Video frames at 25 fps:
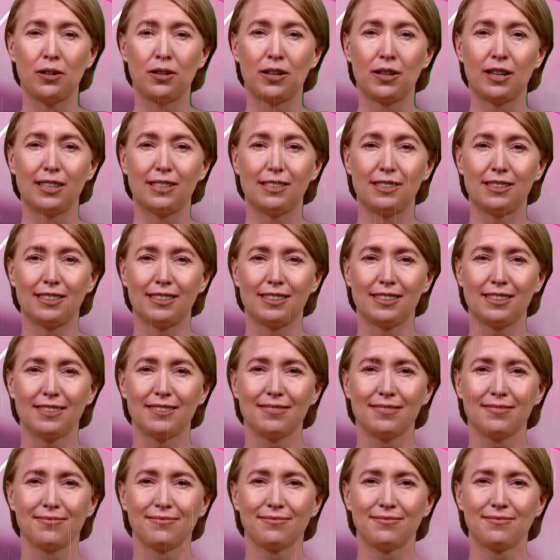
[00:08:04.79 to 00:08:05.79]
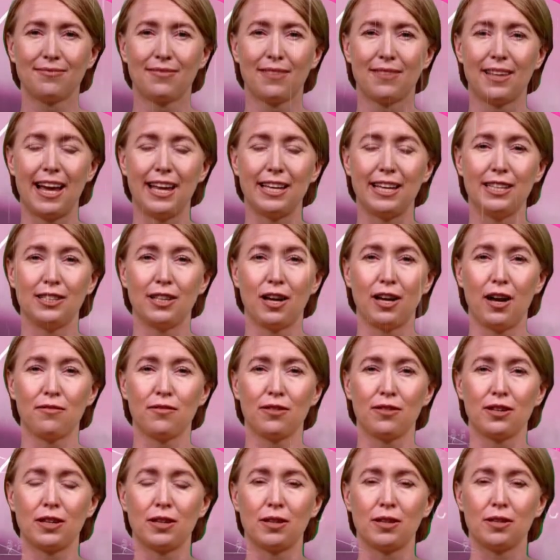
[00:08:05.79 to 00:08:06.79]
this, it's not for
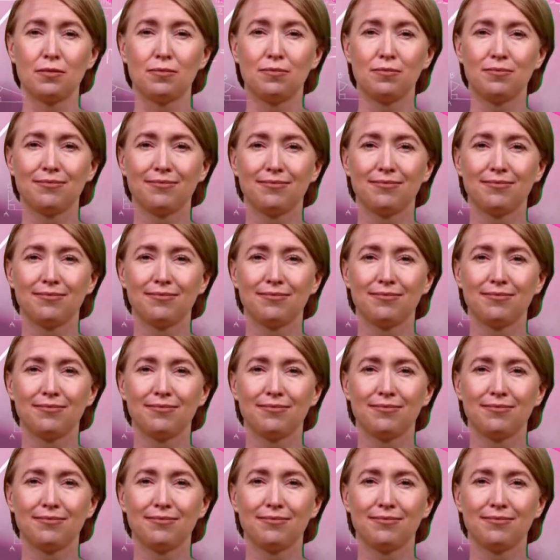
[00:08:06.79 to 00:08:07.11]
you.